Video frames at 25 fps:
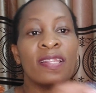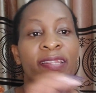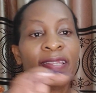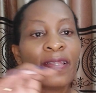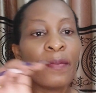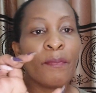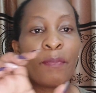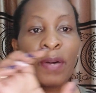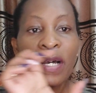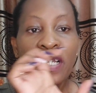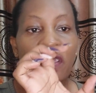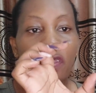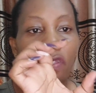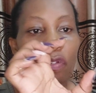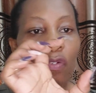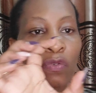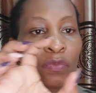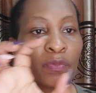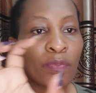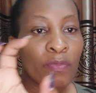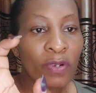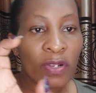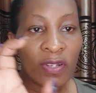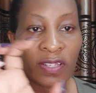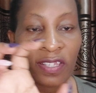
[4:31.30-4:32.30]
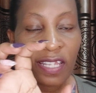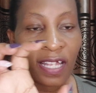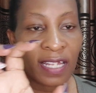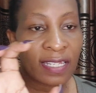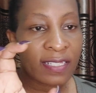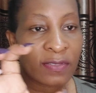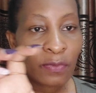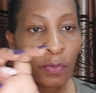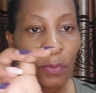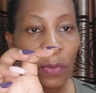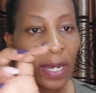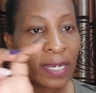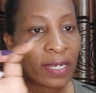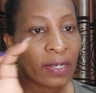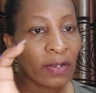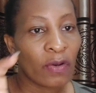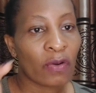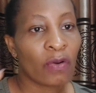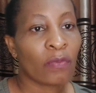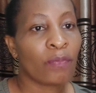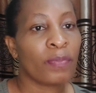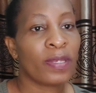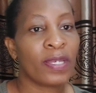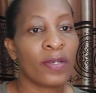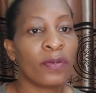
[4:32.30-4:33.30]
The person who brought that one
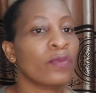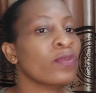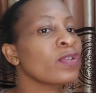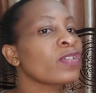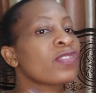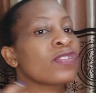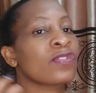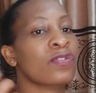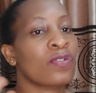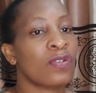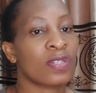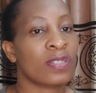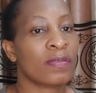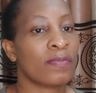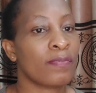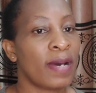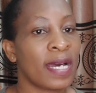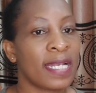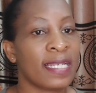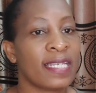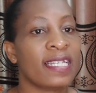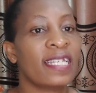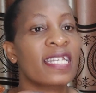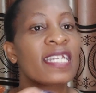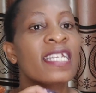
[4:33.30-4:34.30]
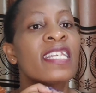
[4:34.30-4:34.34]
hobby was not mad.